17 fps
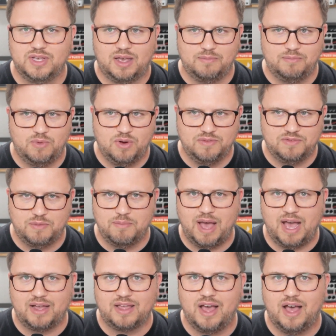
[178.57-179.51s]
I'm more of a
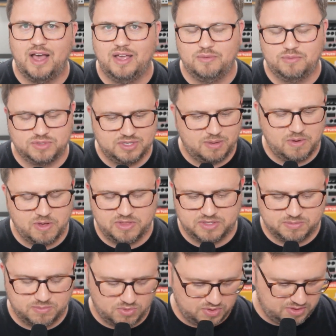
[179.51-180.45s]
Mac guy, and we'll talk about
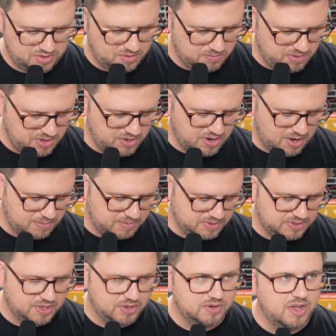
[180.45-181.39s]
this more in the computer
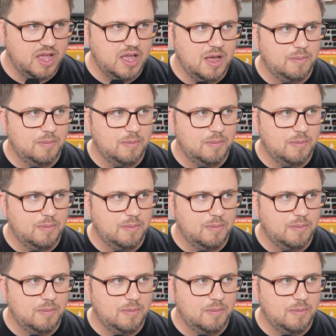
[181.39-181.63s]
episode.